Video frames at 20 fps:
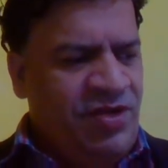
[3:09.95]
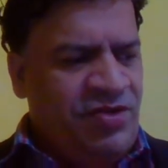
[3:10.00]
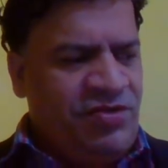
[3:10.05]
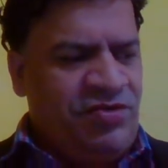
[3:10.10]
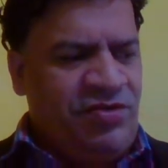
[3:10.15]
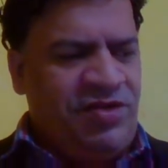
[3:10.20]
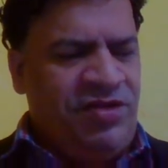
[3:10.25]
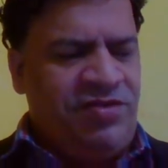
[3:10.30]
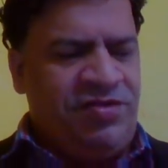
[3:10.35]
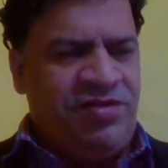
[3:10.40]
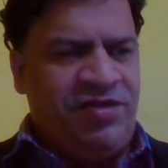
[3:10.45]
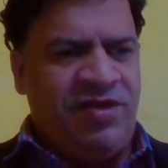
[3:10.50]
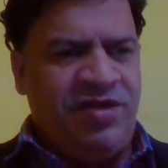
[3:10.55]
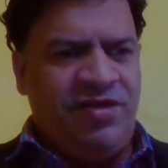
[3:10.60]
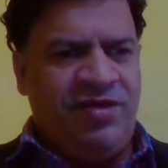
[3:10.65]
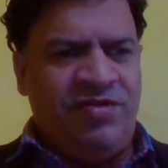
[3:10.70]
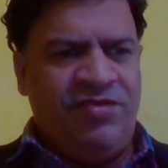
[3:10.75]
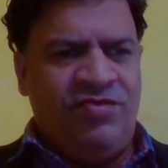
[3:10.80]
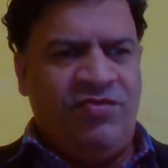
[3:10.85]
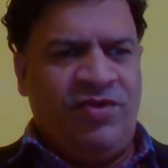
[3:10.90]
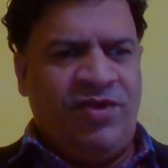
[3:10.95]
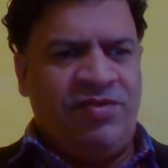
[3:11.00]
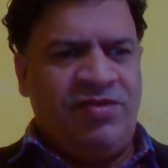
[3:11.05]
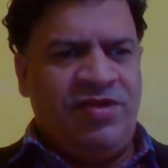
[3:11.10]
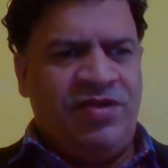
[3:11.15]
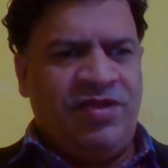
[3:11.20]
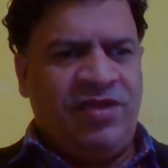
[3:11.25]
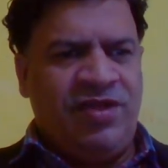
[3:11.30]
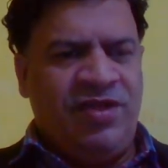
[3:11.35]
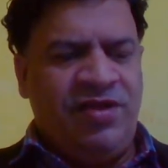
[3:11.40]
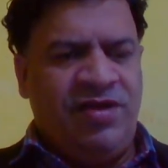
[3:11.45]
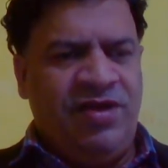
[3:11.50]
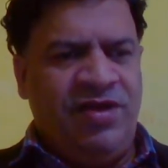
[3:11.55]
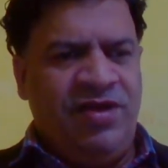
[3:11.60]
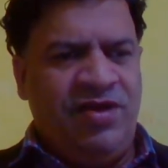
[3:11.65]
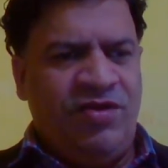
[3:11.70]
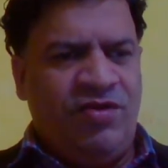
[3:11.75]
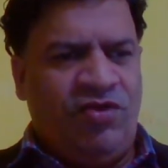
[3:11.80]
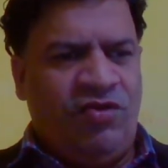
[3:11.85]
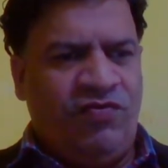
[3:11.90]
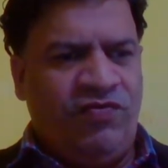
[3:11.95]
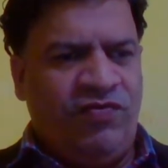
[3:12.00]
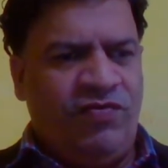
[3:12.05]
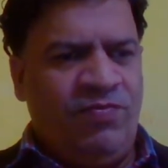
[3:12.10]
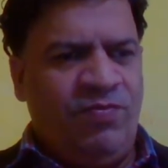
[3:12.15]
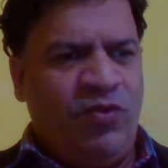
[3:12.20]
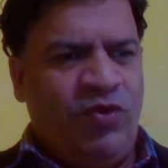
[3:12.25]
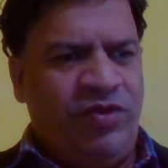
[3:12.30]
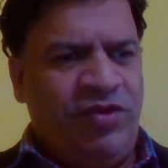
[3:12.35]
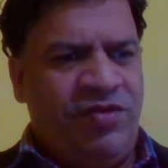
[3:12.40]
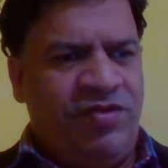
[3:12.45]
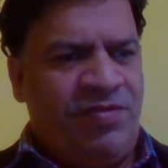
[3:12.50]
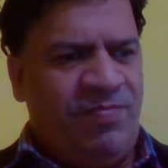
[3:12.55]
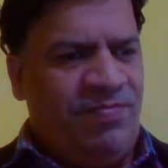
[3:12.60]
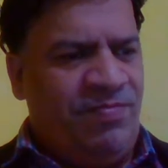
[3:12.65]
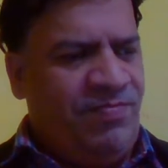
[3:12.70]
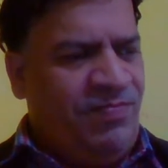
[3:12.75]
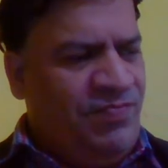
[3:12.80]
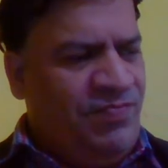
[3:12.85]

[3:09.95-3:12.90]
So this theory is known as the theory of monism.